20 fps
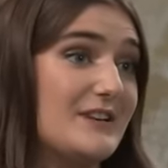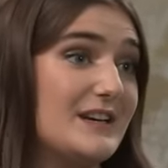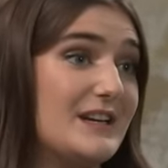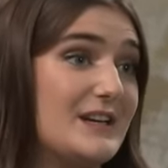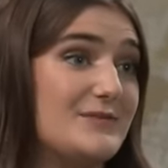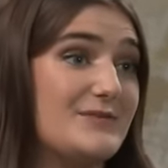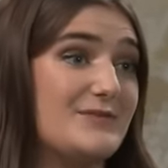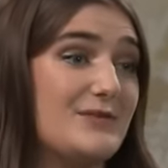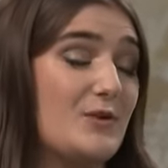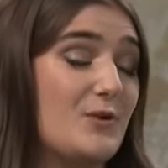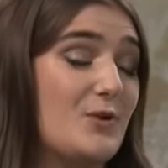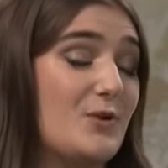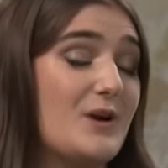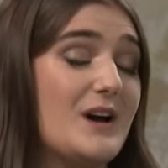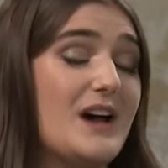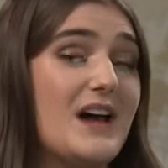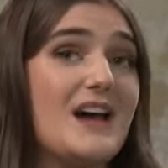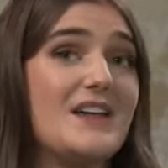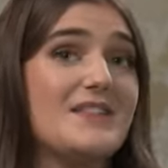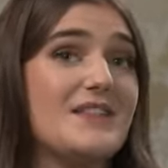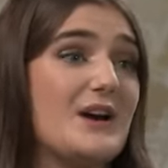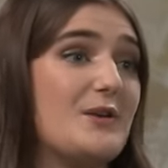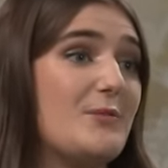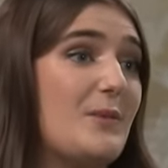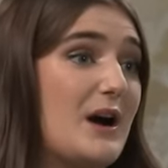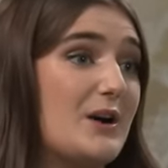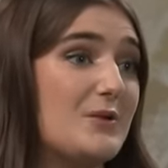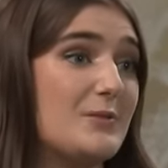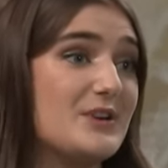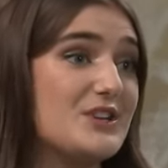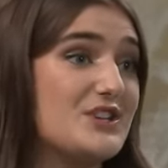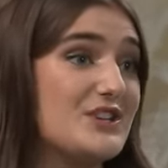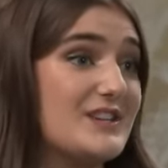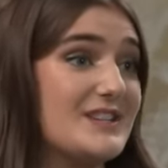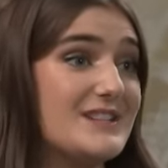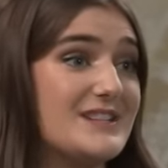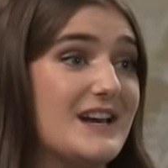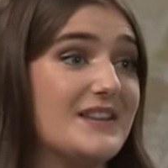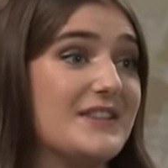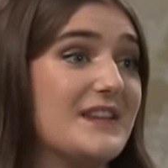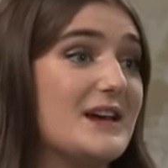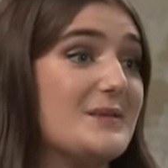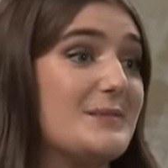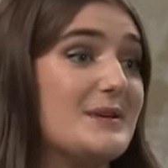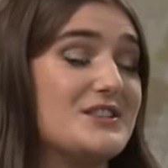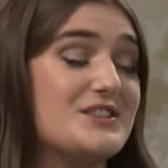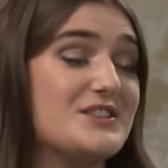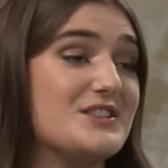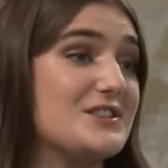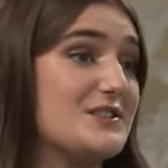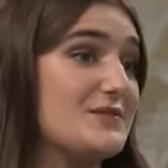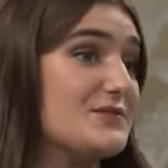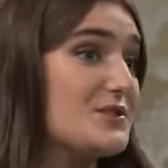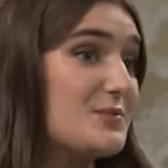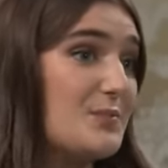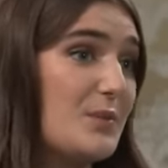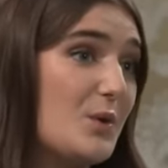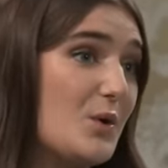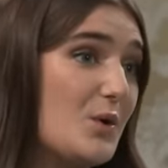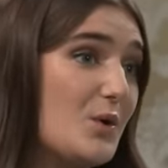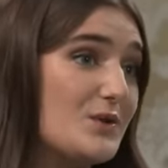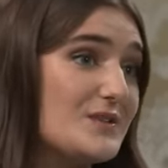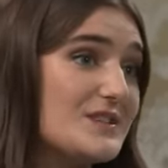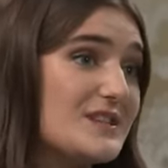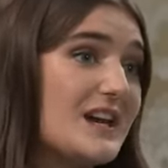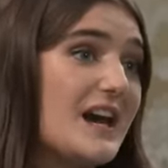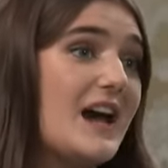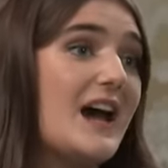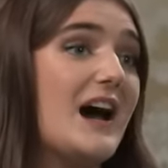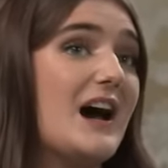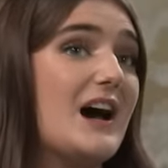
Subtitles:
really, for their well wishes and their messages of support.